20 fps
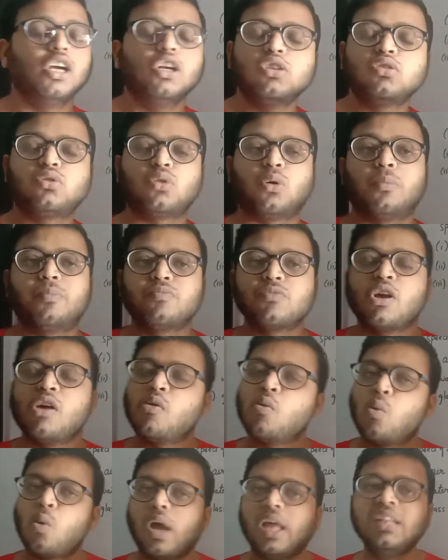So
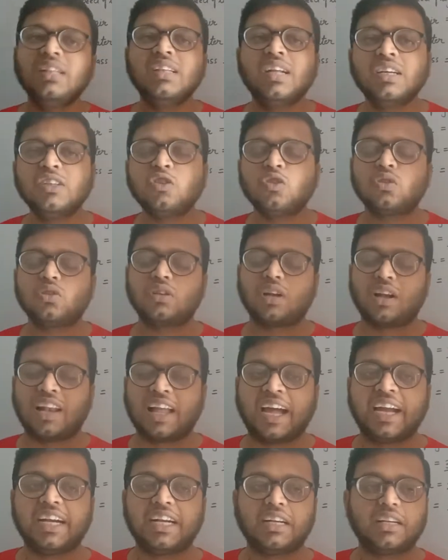when the
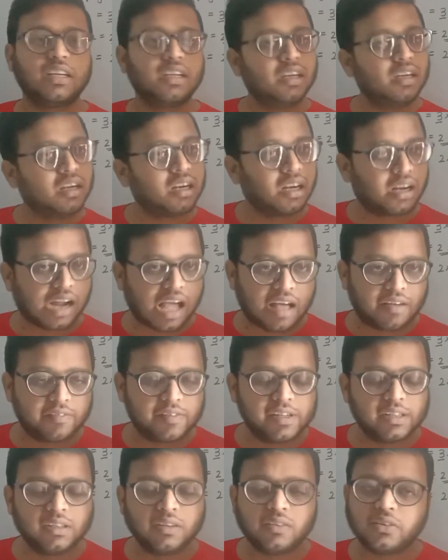light
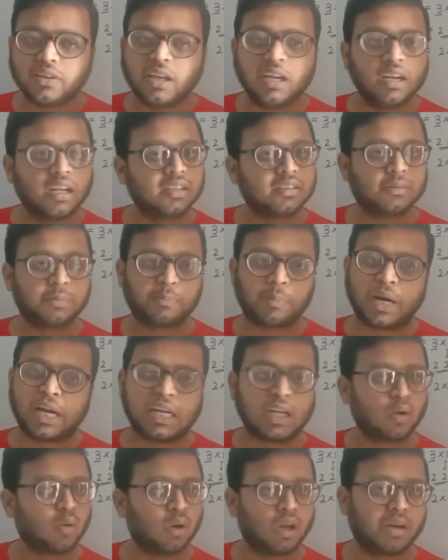travels in a
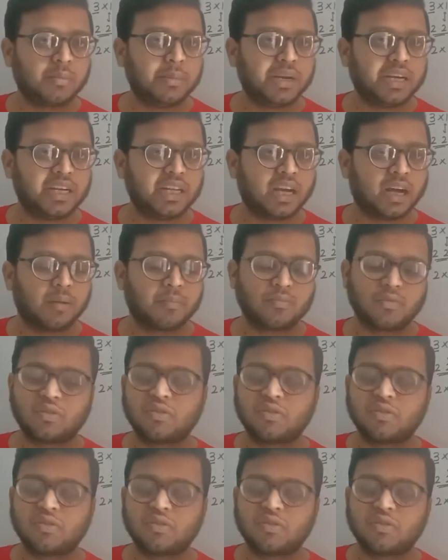particular media,